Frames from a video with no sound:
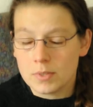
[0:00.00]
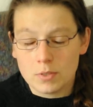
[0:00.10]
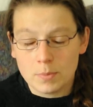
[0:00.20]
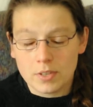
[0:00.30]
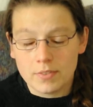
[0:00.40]

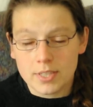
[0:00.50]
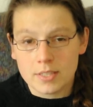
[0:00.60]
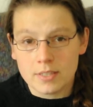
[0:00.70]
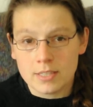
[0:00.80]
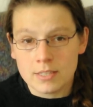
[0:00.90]
previous
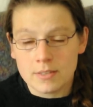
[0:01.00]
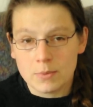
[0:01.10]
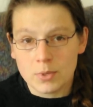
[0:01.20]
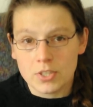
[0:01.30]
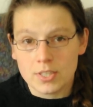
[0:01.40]
years that
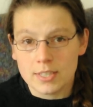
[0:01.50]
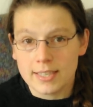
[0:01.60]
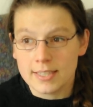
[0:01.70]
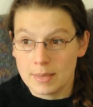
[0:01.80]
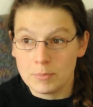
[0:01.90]
were just
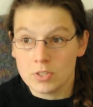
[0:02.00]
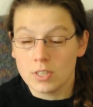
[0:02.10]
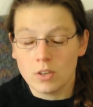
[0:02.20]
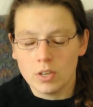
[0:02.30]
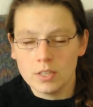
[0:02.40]
exceptionally
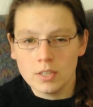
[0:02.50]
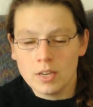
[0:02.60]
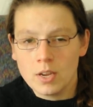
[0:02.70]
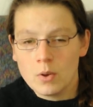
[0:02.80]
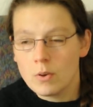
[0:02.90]
hot,
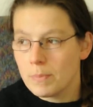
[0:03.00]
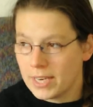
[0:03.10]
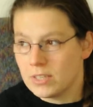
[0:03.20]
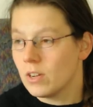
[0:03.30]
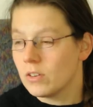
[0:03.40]
we're back
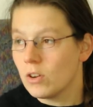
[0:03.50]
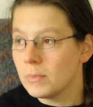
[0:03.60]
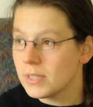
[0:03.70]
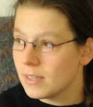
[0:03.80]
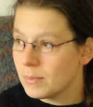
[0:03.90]
to our normal
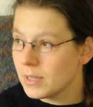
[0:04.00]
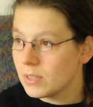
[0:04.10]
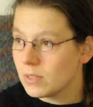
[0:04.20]
summers.